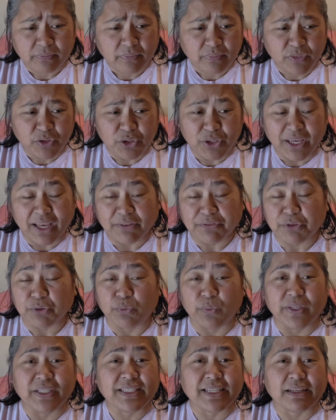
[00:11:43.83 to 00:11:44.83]
You have to
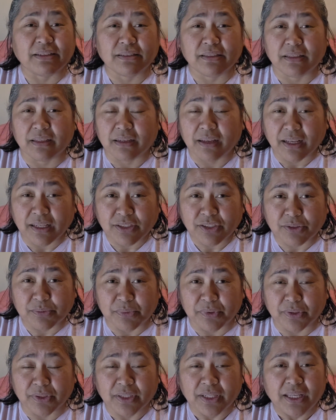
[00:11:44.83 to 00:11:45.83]
reach out to the
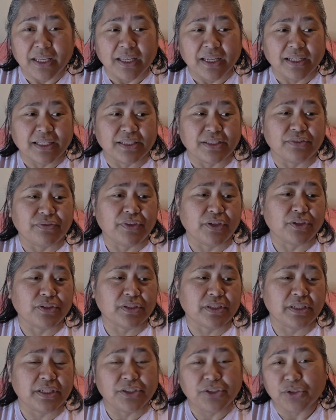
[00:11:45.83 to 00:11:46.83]
customer because if there's
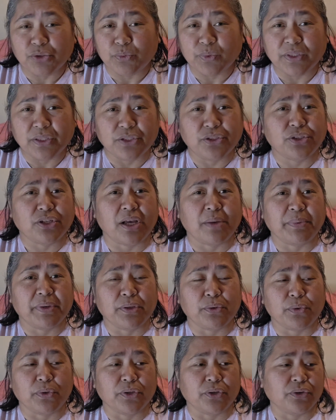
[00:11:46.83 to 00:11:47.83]
an issue with the shopping
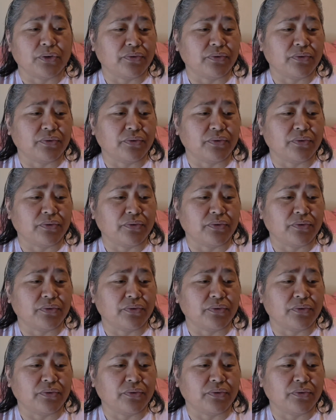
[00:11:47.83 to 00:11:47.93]
order,